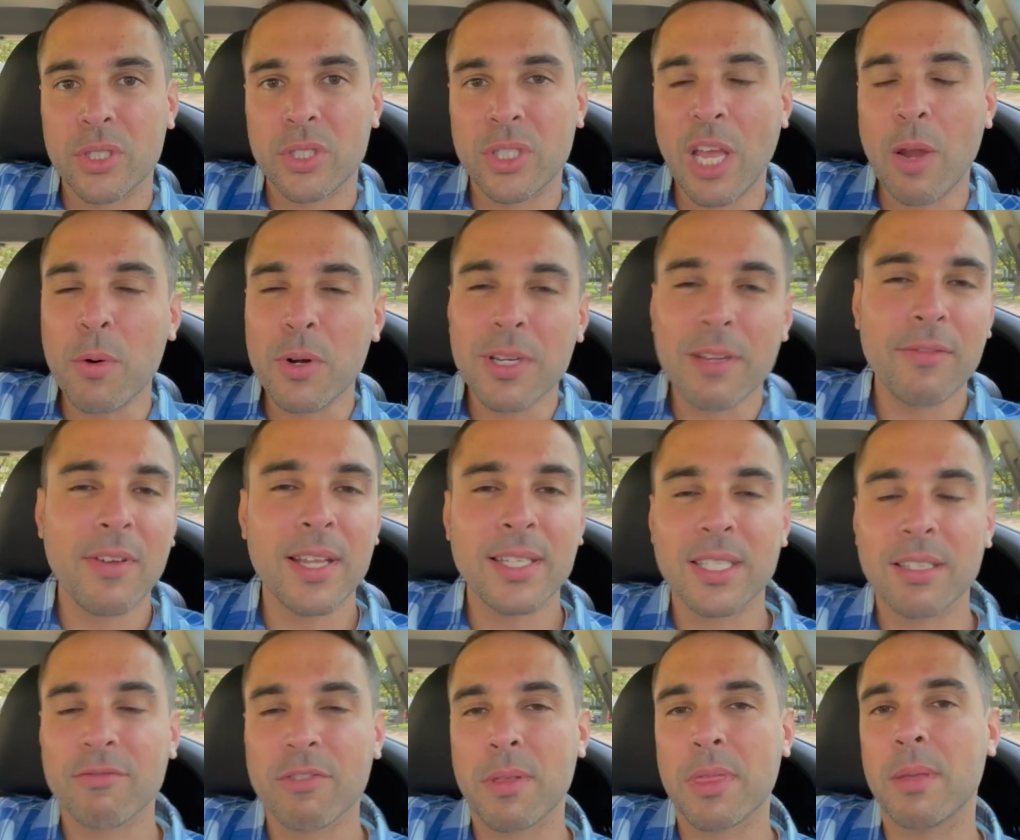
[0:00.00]
They were
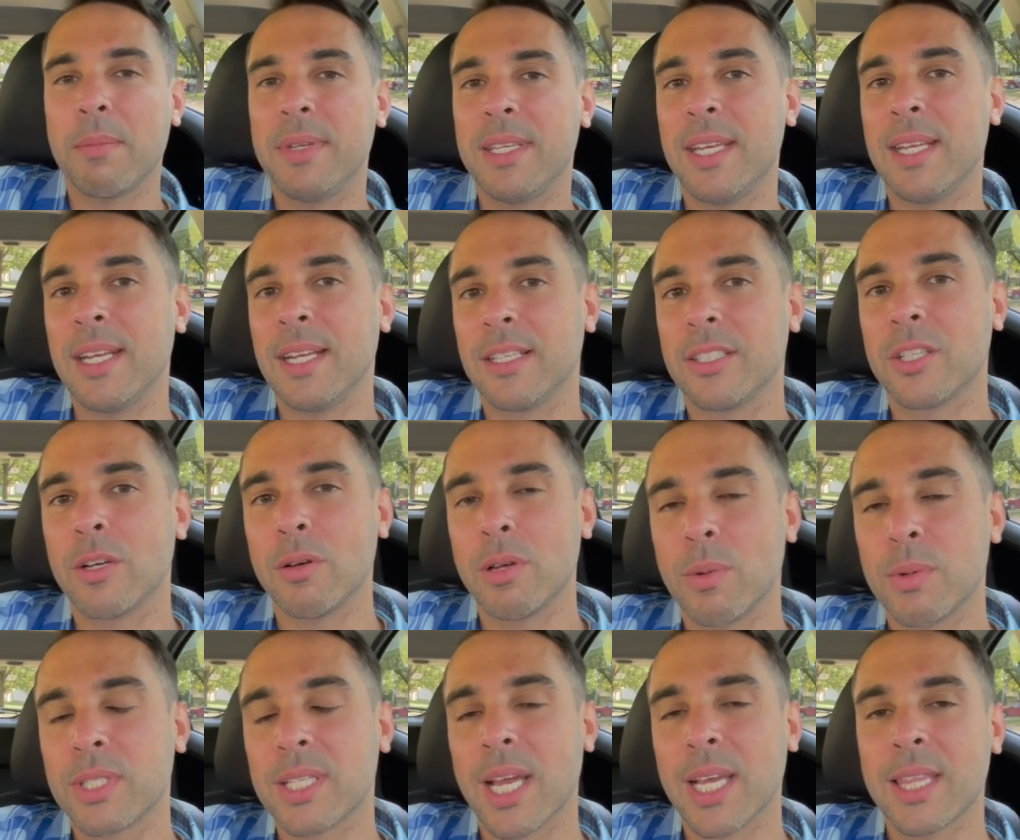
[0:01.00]
defensive from the beginning, so it
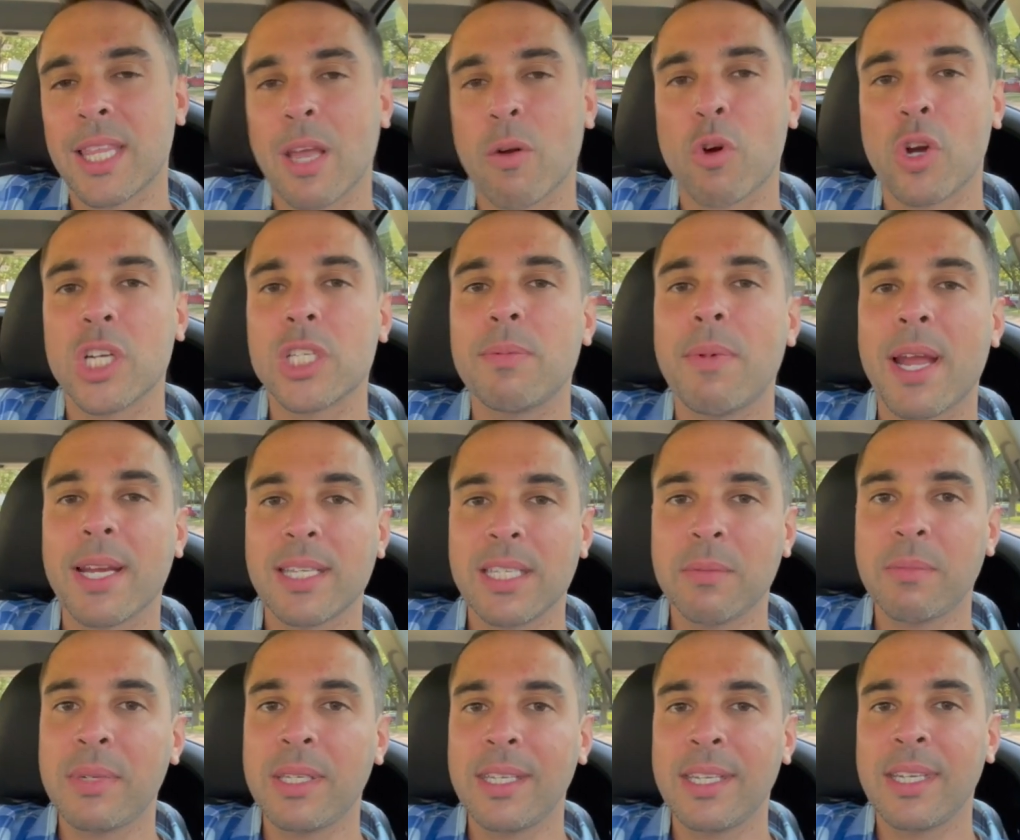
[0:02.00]
was like they were
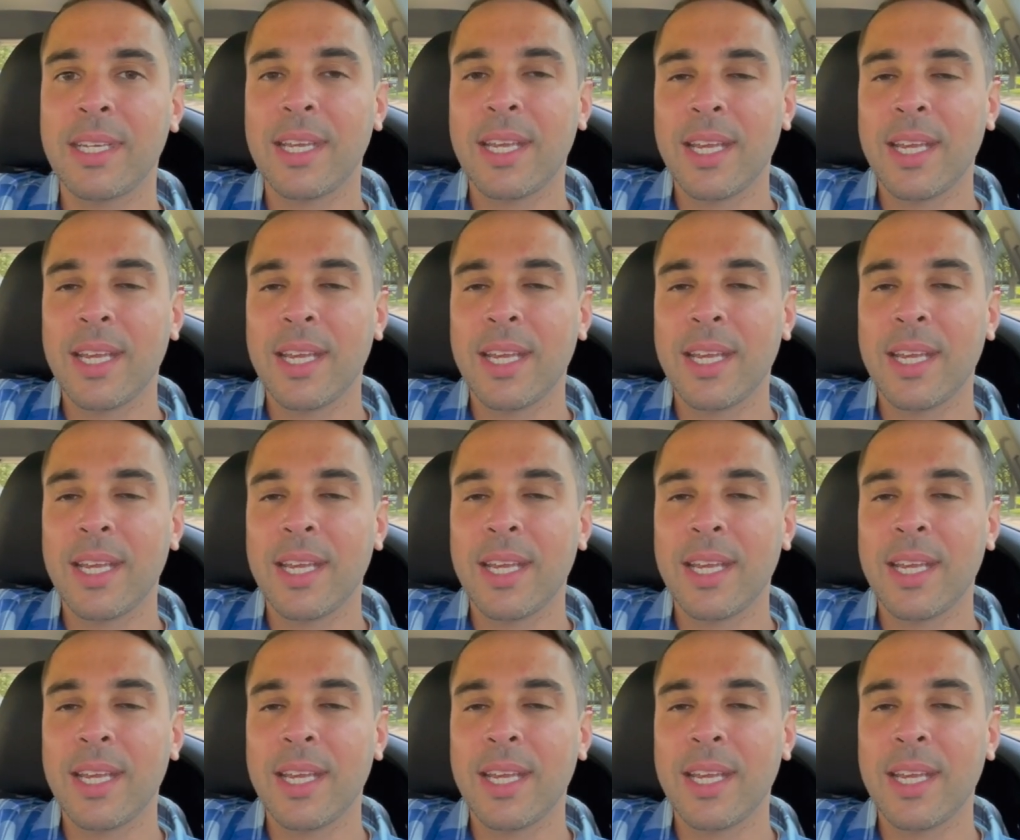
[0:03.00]
expecting me